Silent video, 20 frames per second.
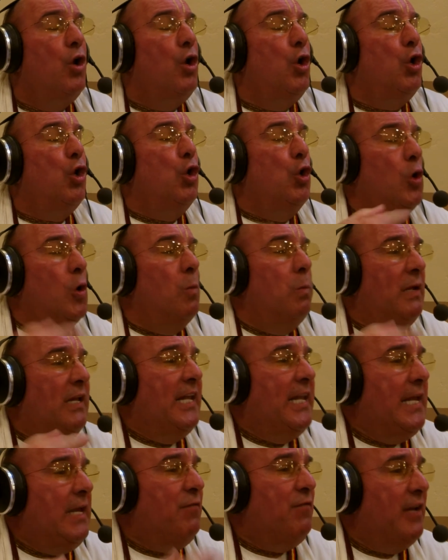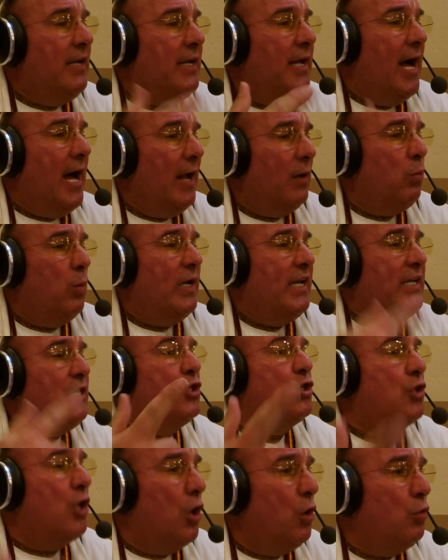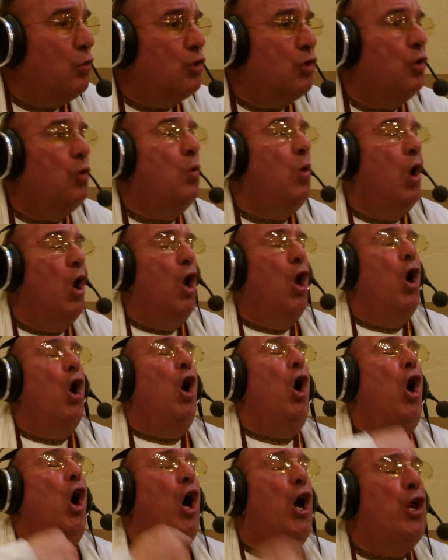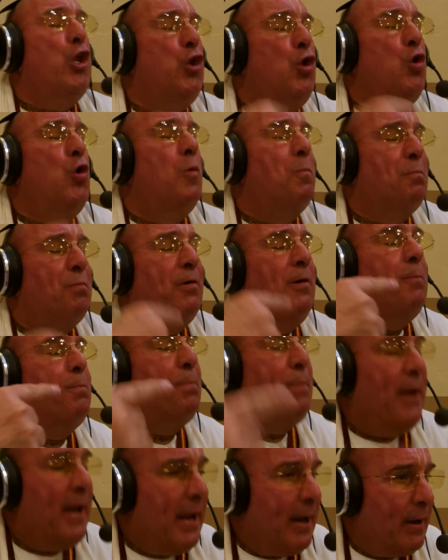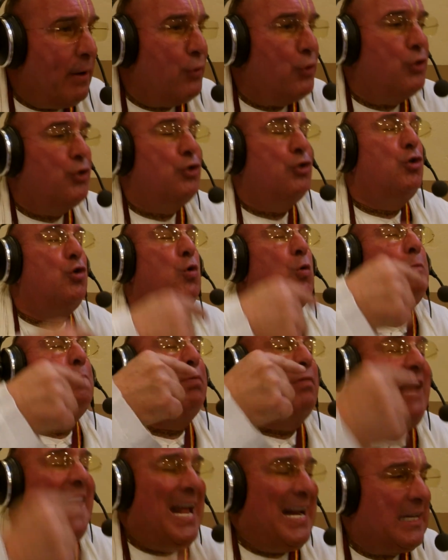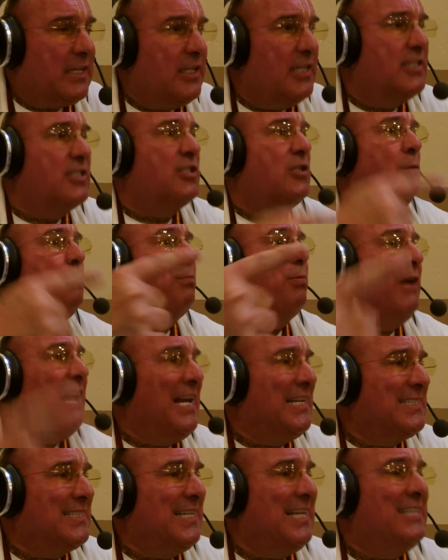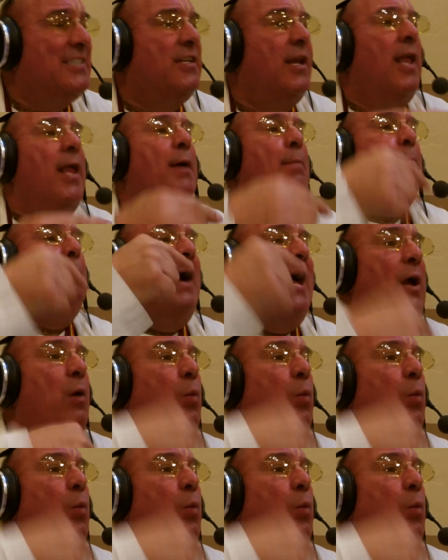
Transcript: you'll believe in God when he shows you. Are you prepared to practice the process by